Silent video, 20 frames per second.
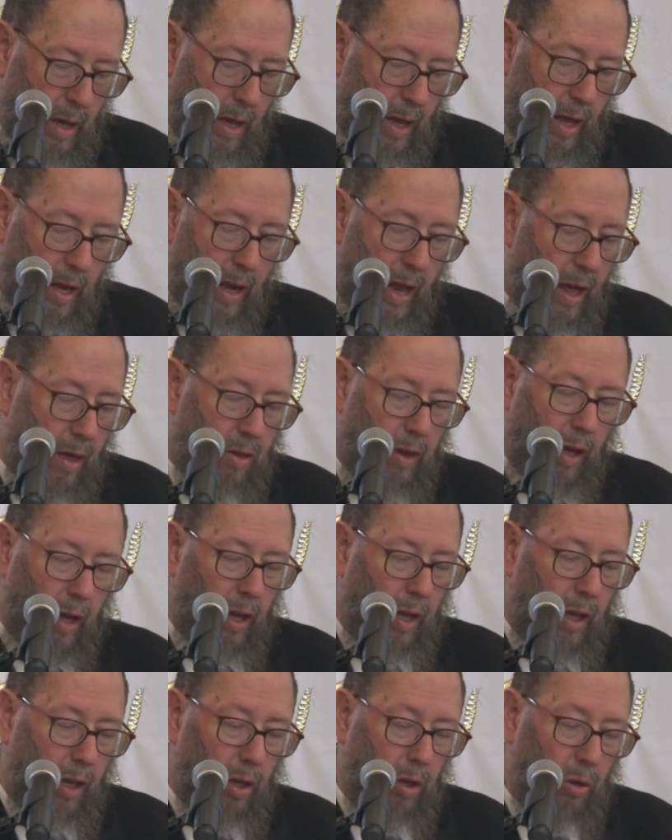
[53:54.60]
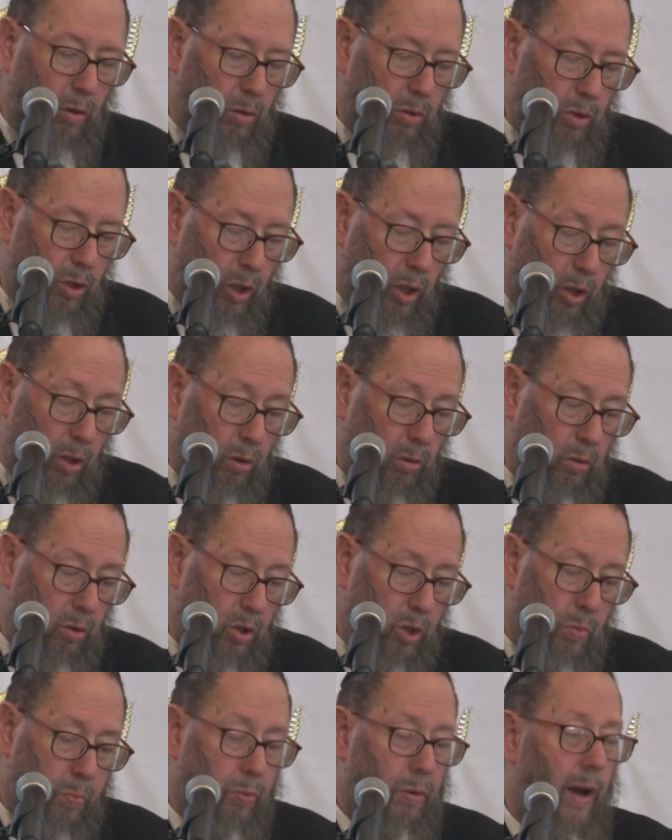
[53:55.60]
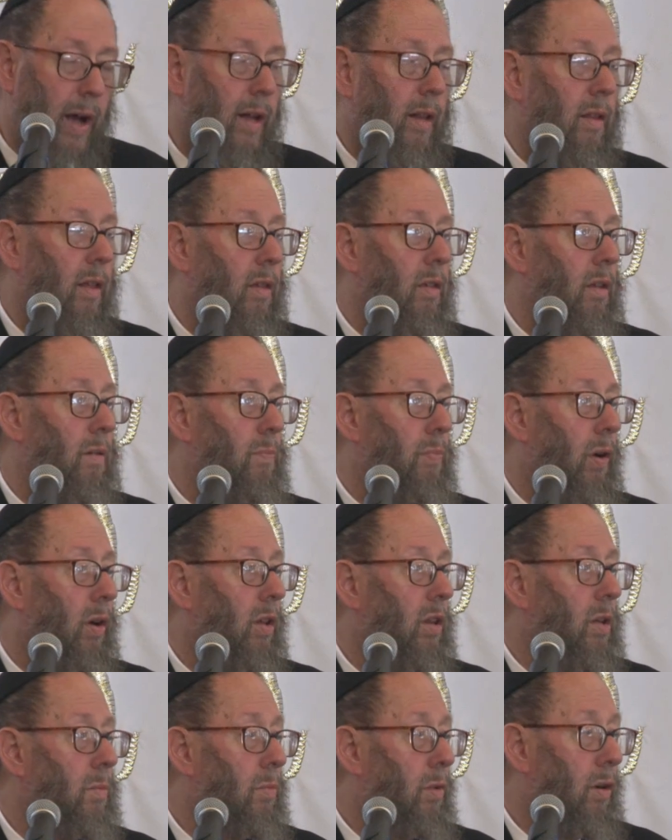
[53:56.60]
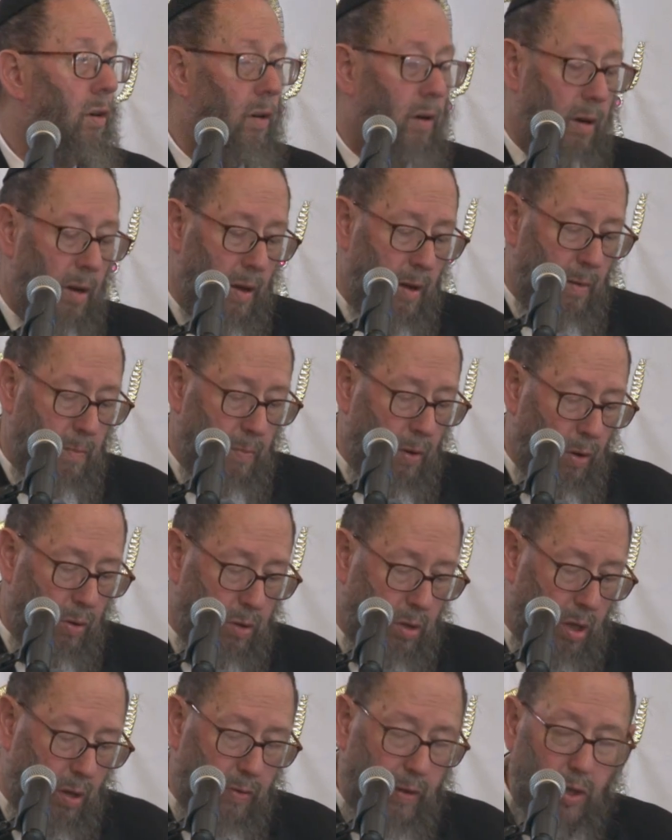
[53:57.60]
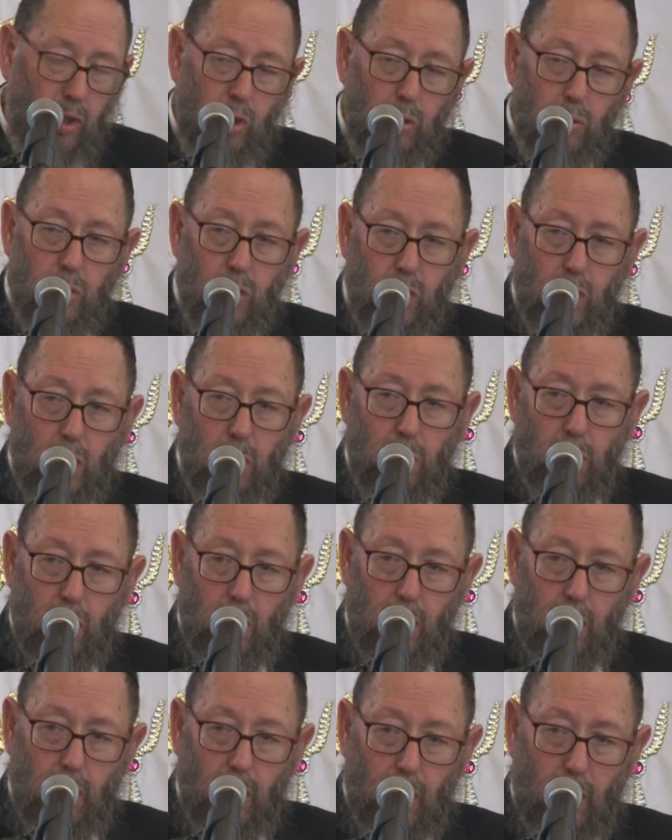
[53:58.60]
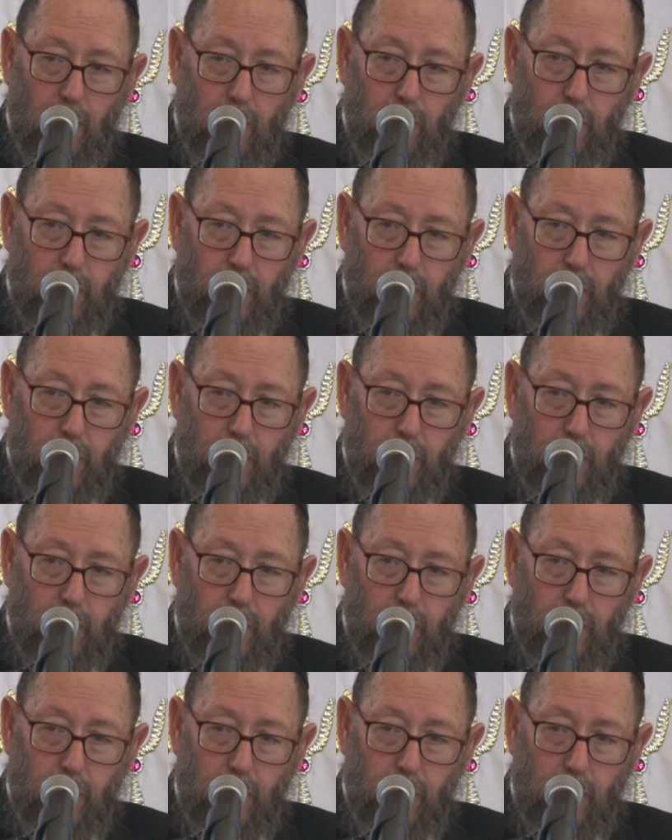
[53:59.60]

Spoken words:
and has a huge practice in Baltimore, most of the Jewish community.